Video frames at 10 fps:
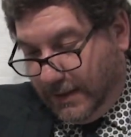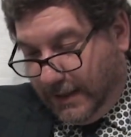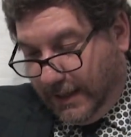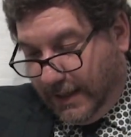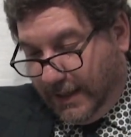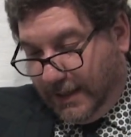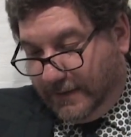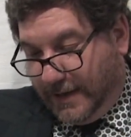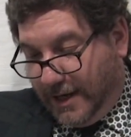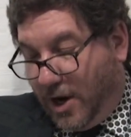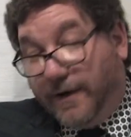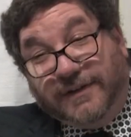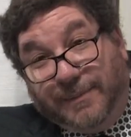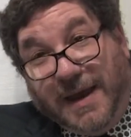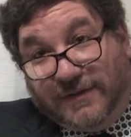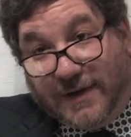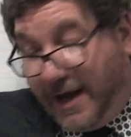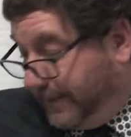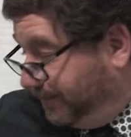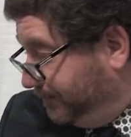and they are a Speyside.